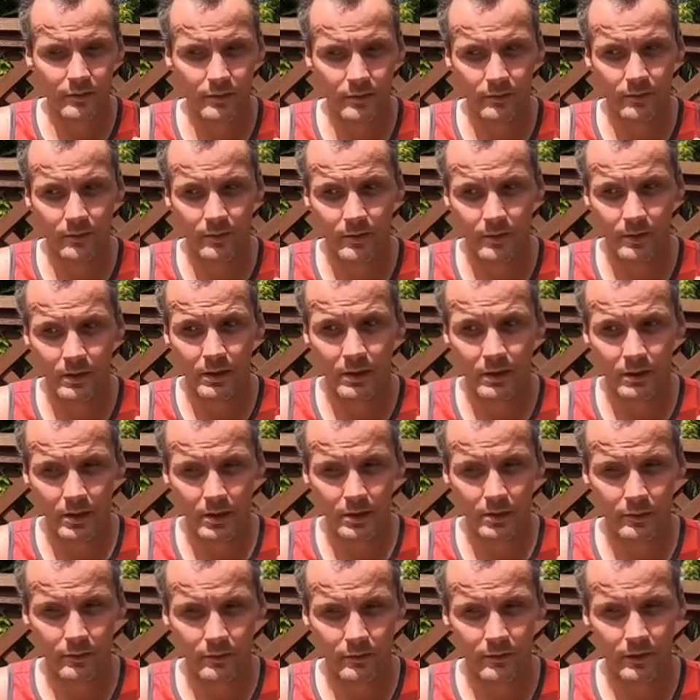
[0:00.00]
a lot of
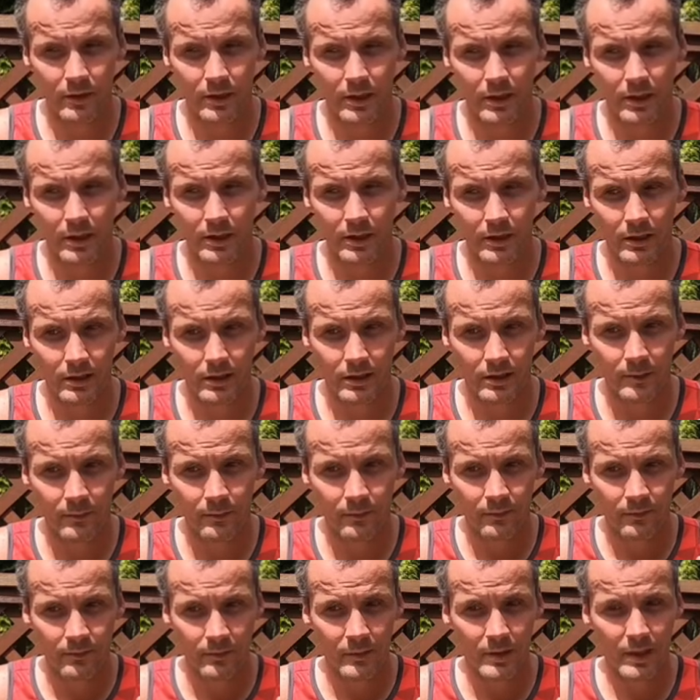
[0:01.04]
uh,
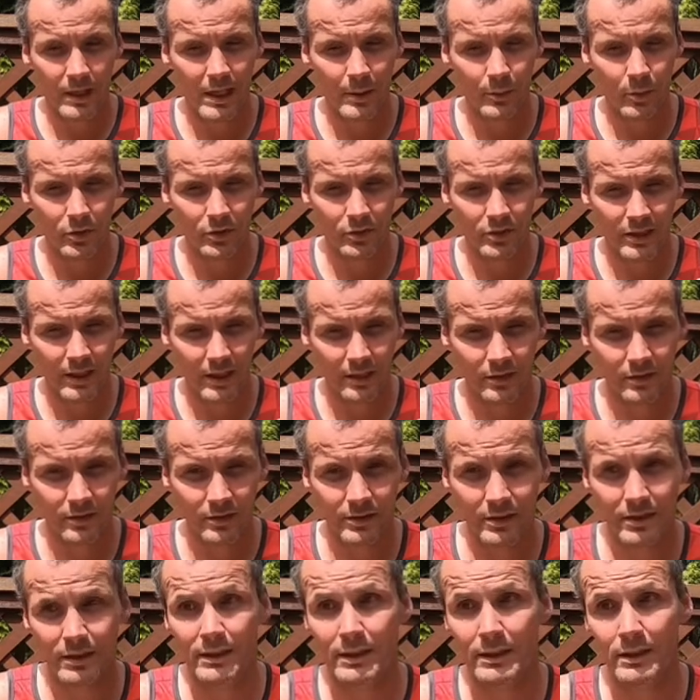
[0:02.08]
cable channels, a
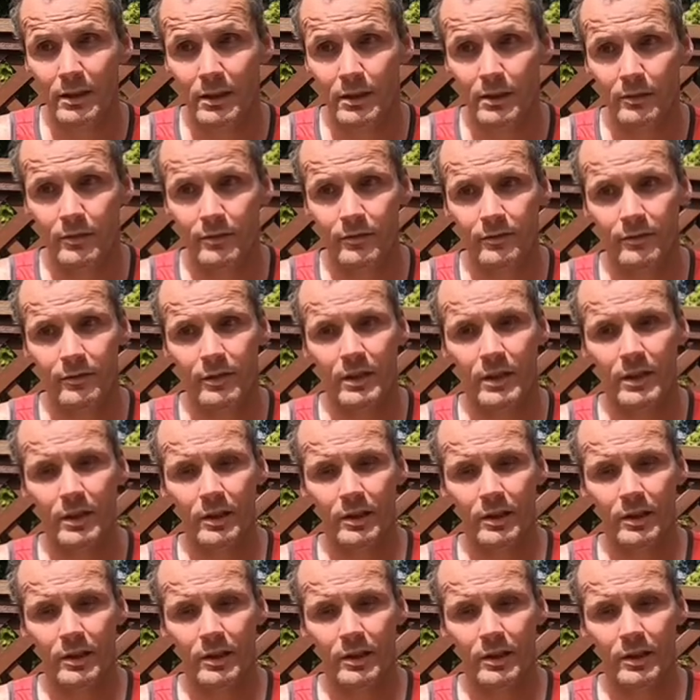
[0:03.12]
lot of uh,